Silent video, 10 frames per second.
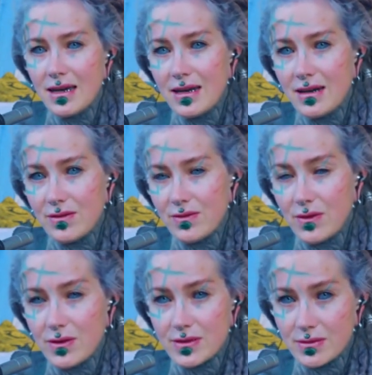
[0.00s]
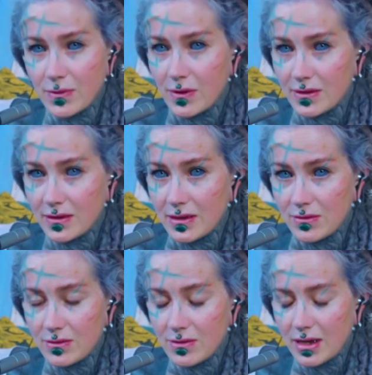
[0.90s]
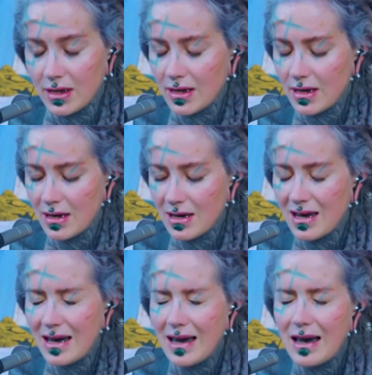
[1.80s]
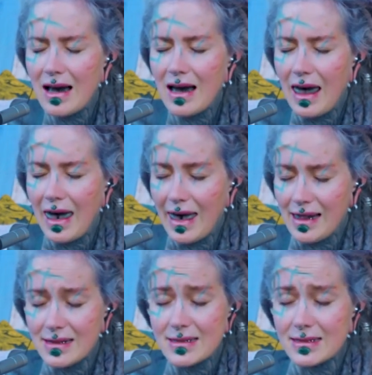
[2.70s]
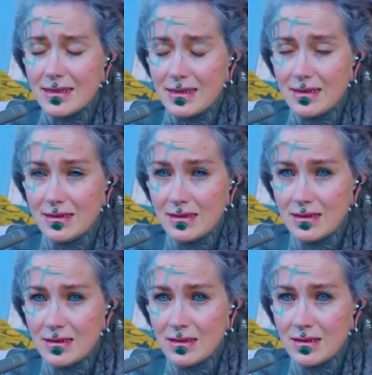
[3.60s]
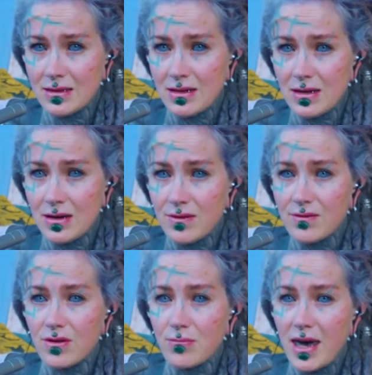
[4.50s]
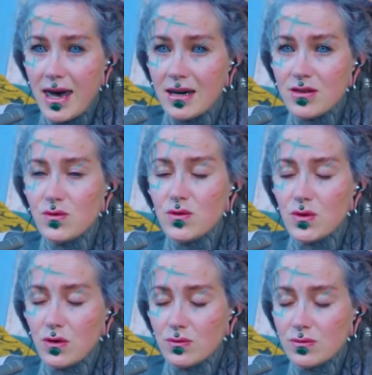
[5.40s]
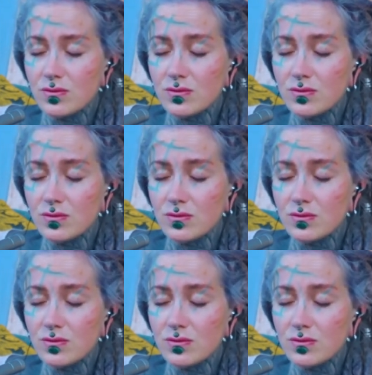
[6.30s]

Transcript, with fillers: in a first world country, healthy from head to toe,